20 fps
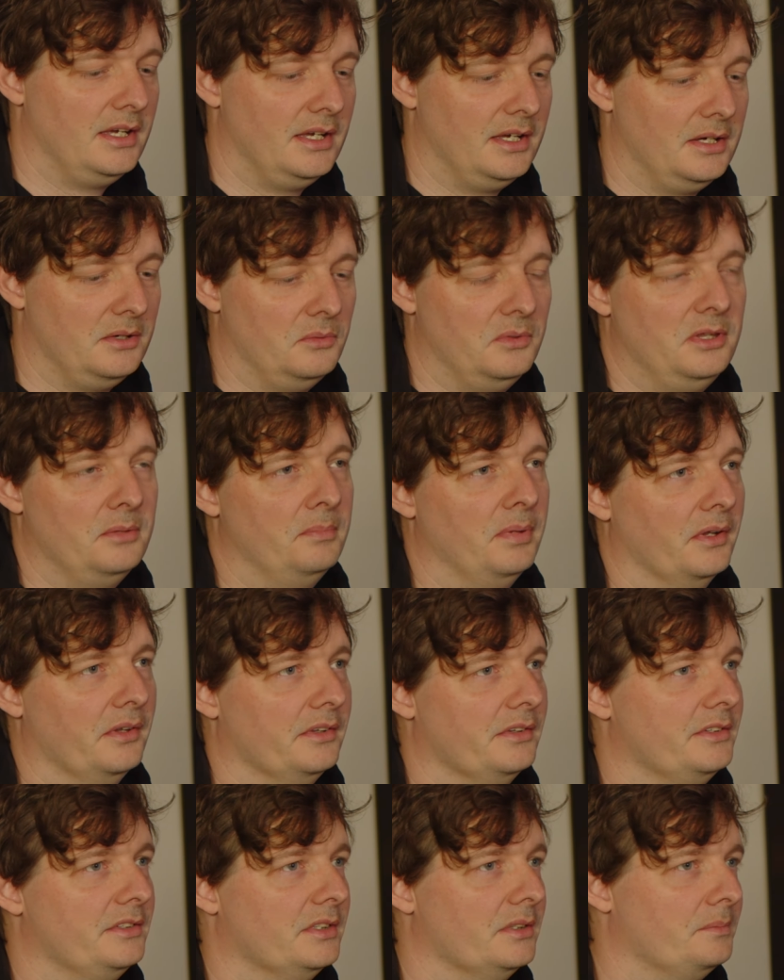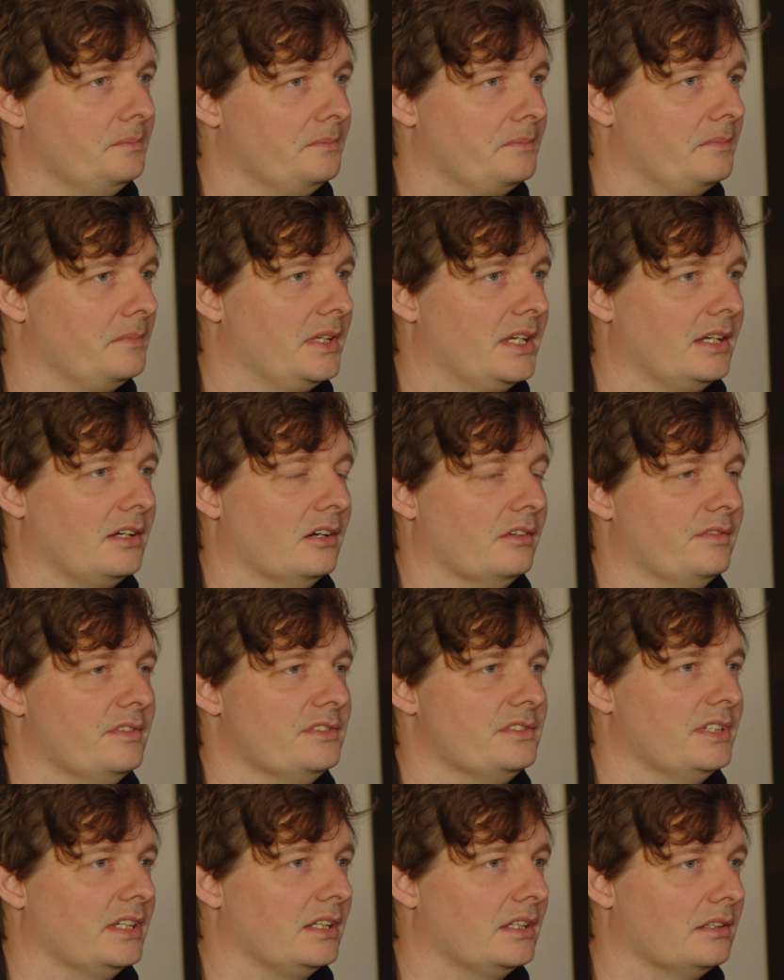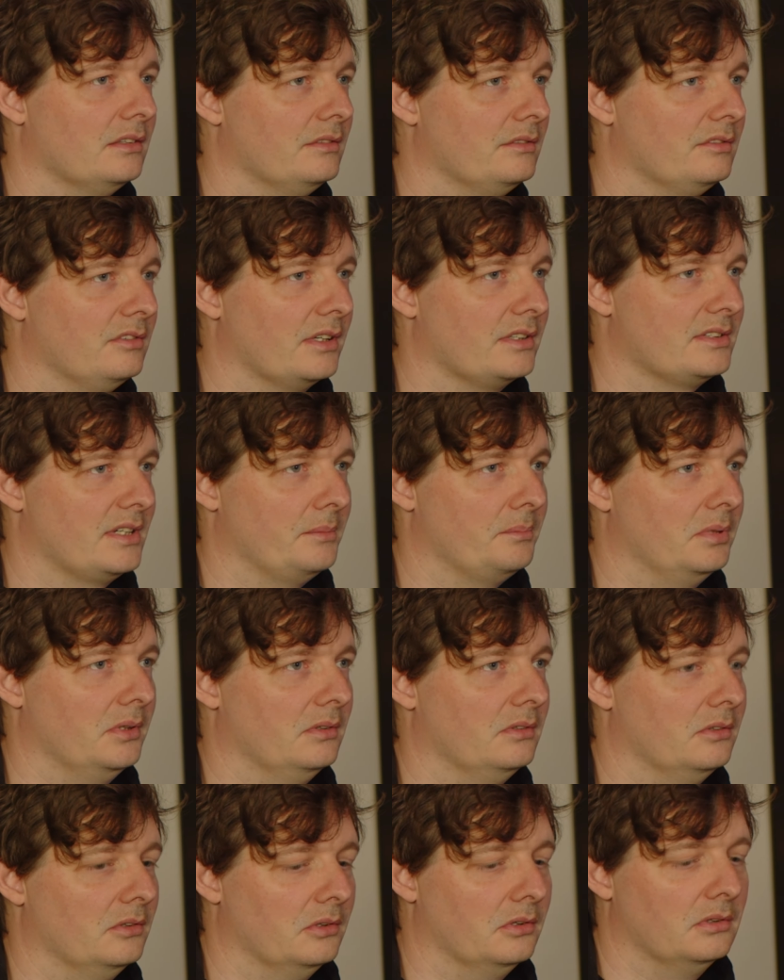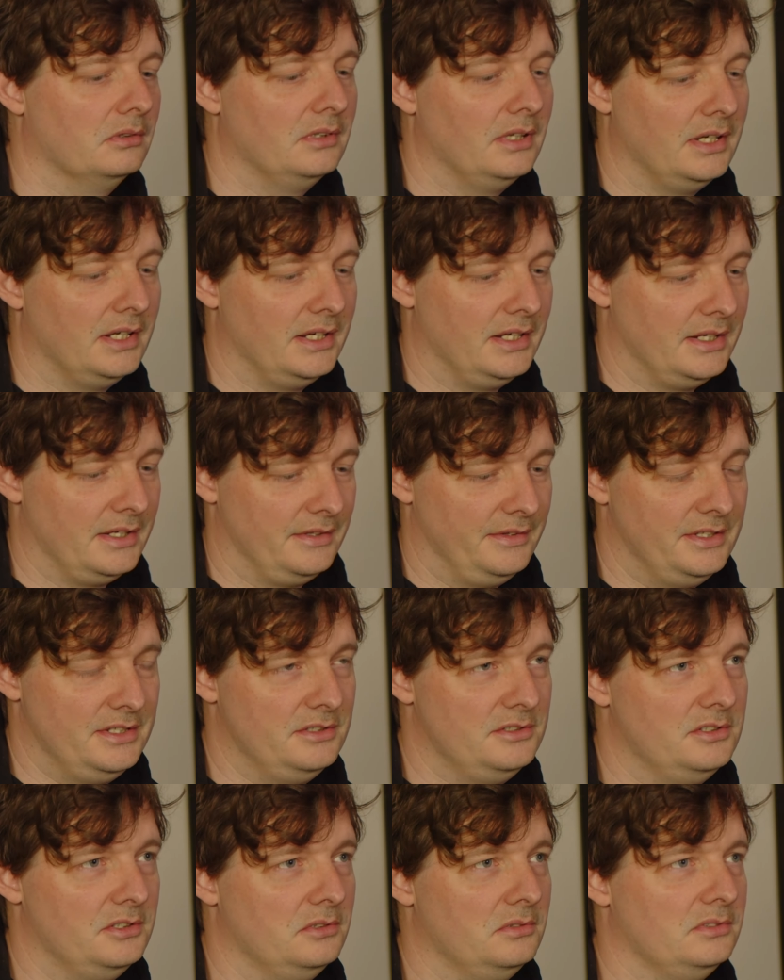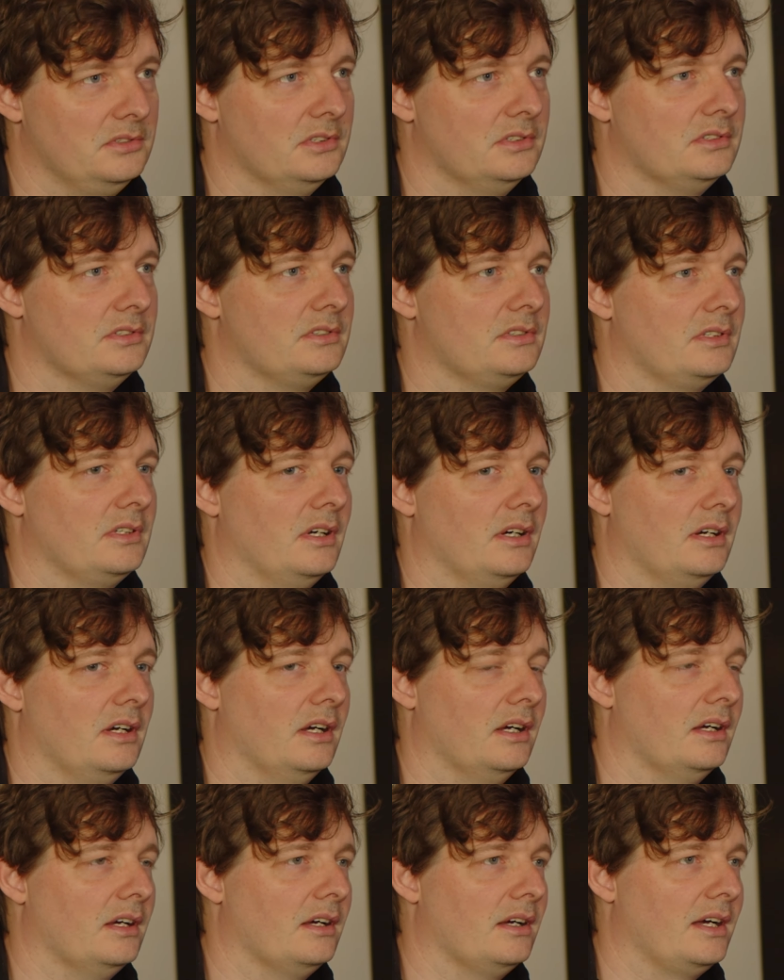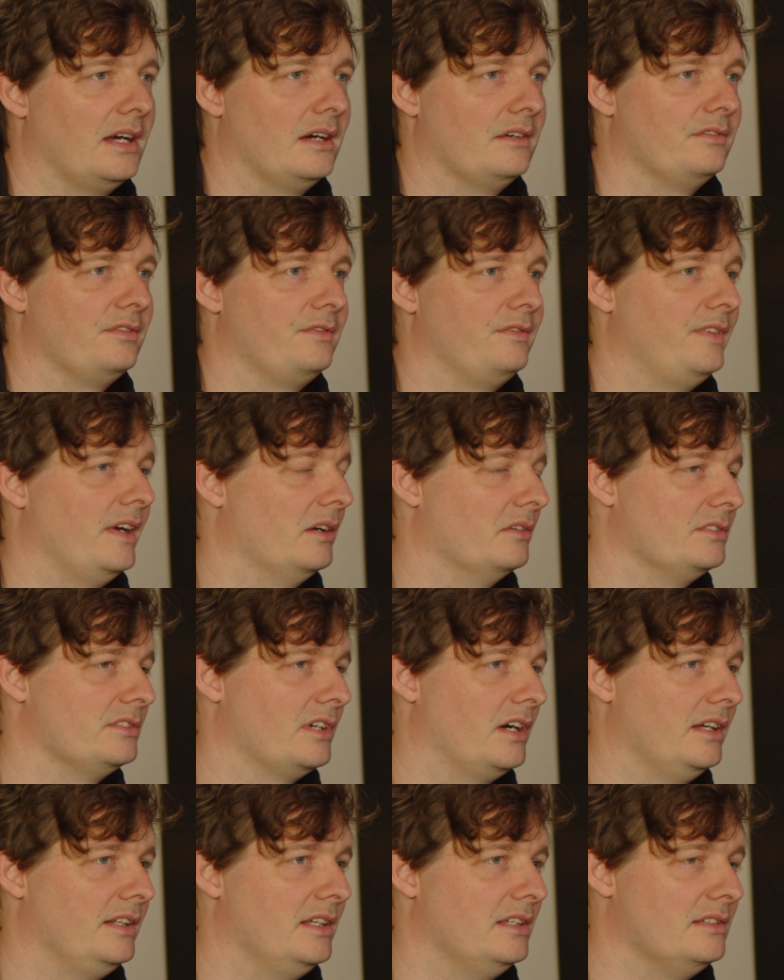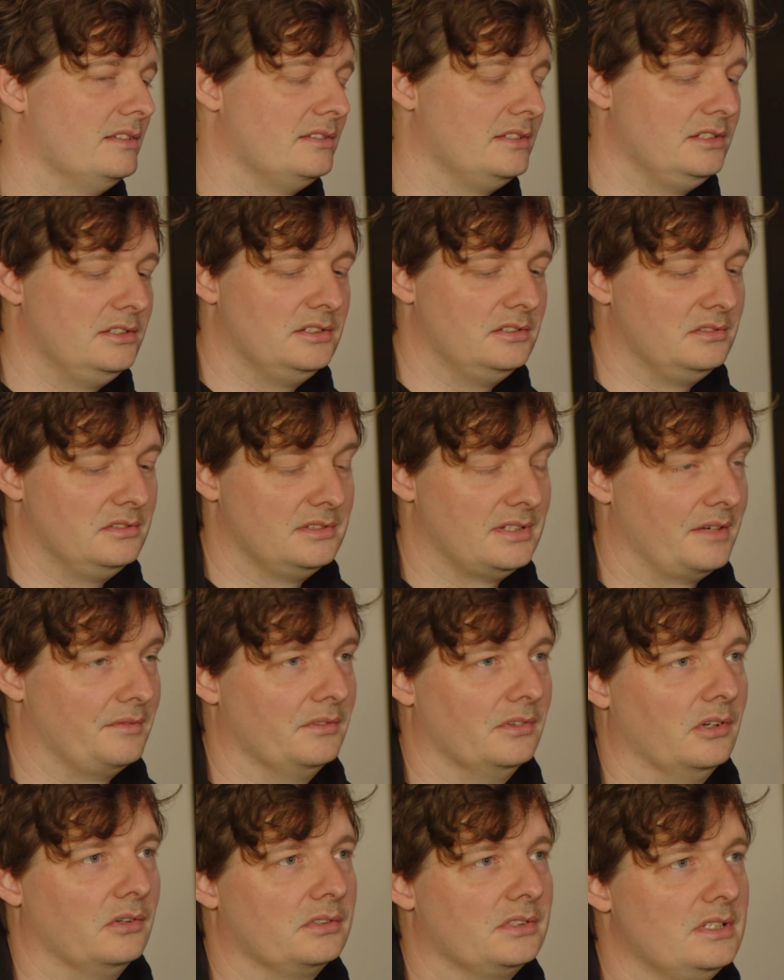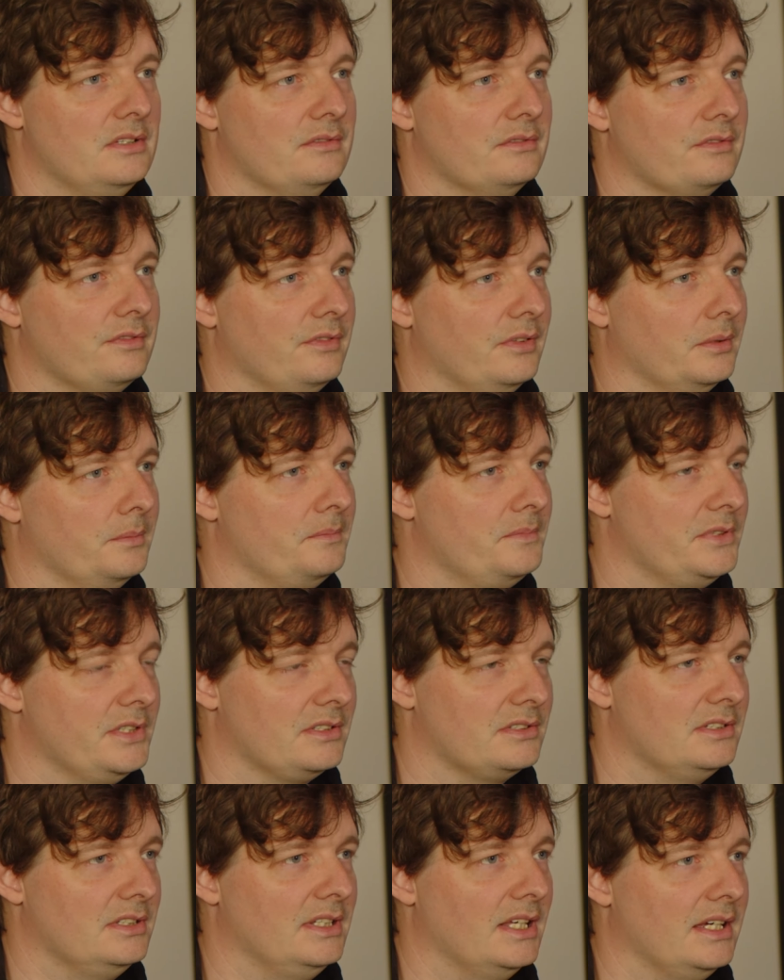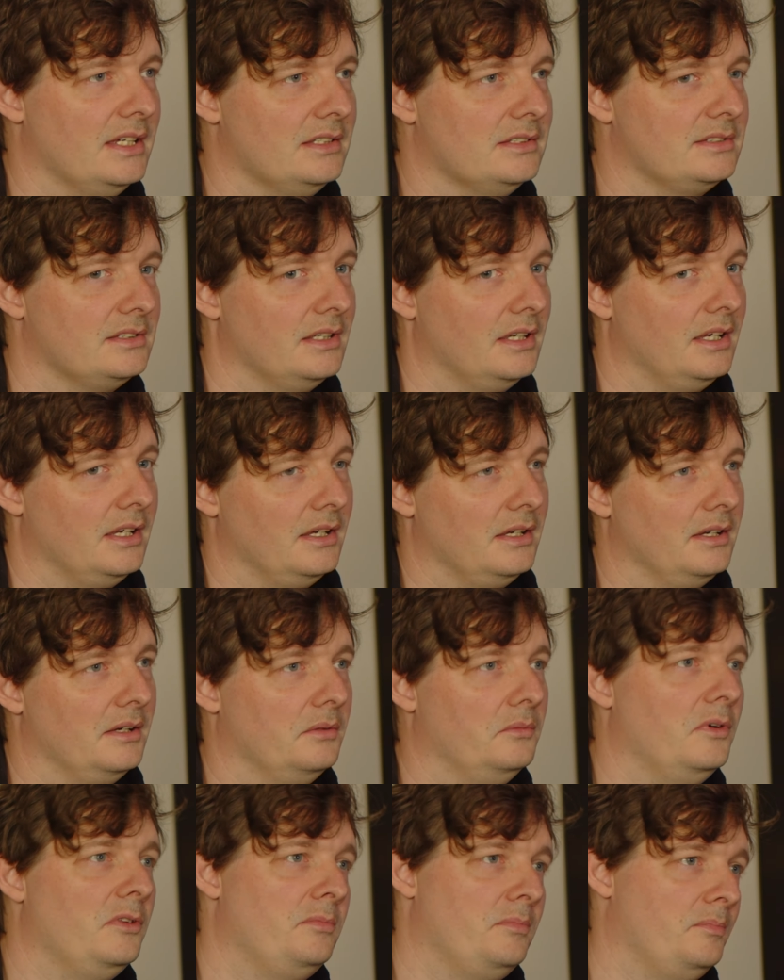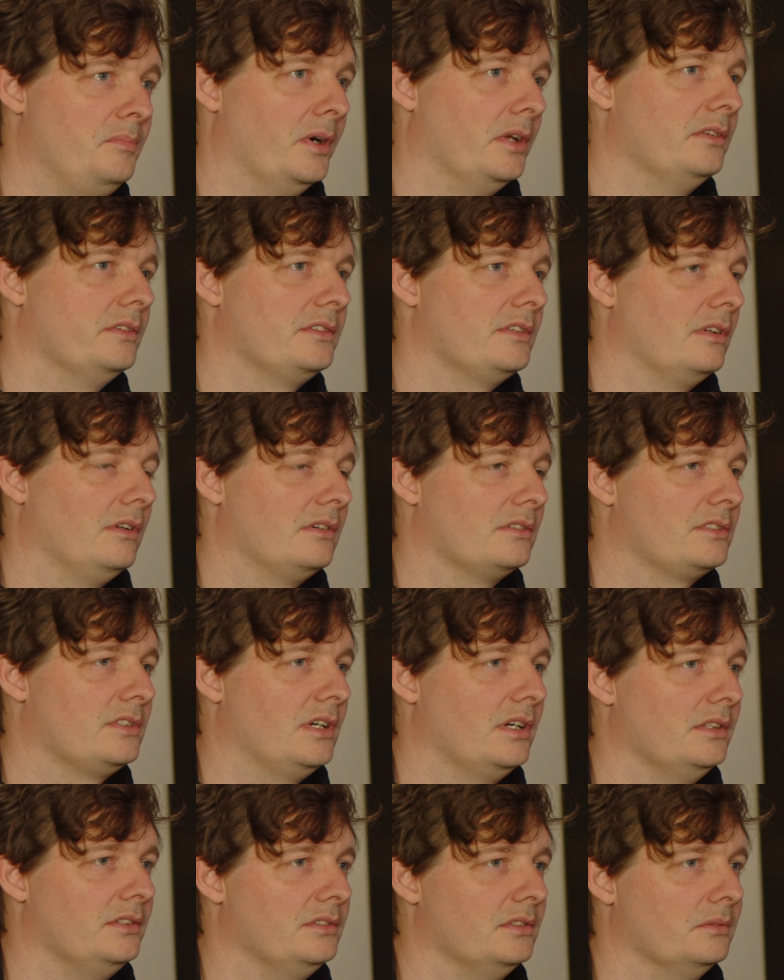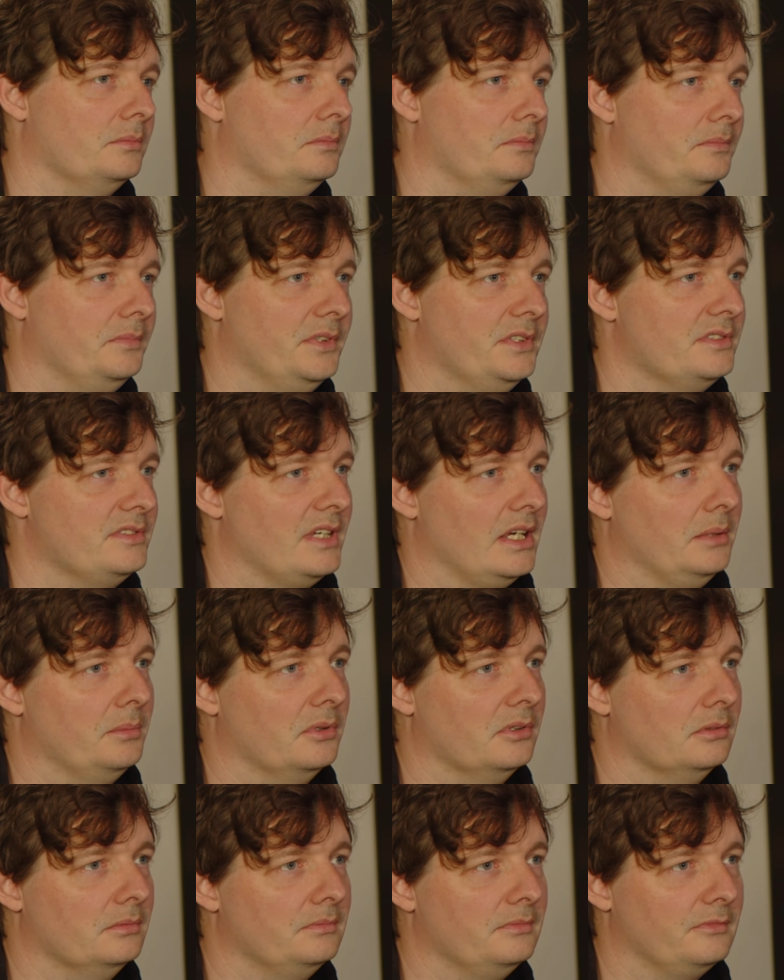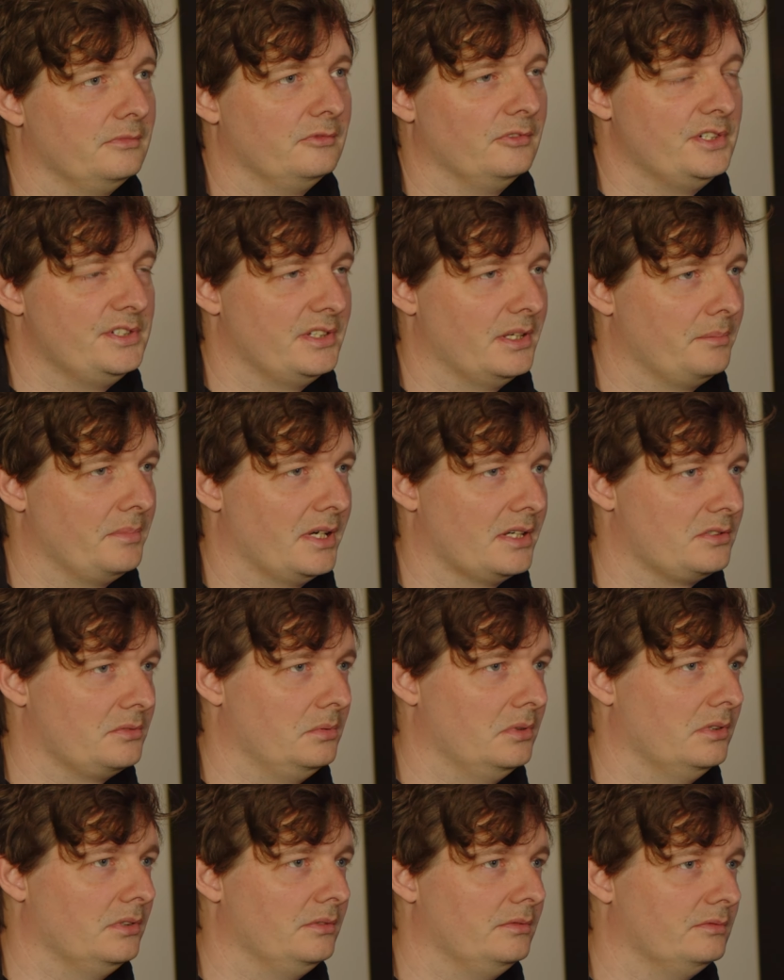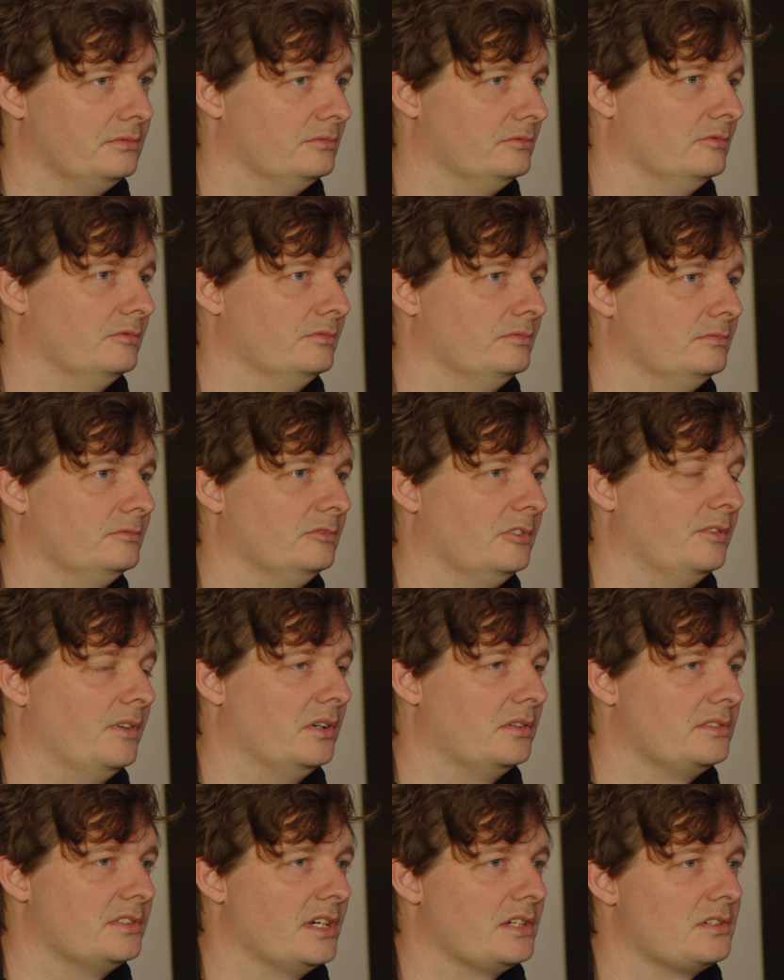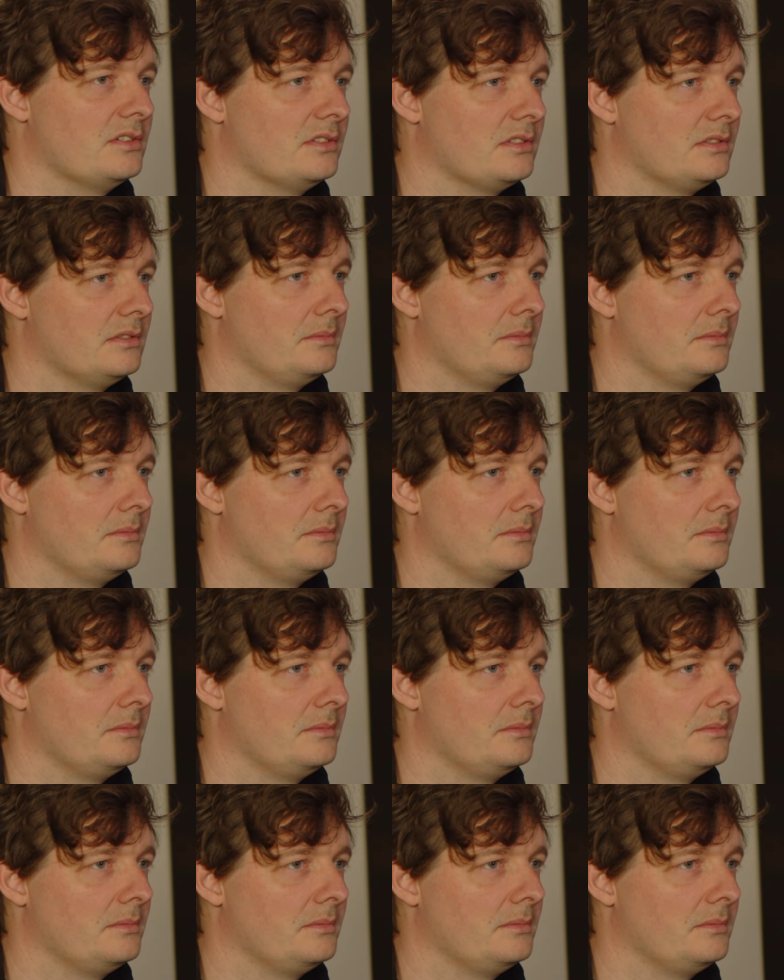with a button to kick off a sync, for example. Or these users have failed sign-ins, these users haven't logged in for 60 days, with buttons alongside. So disable, reset password, revoke sessions.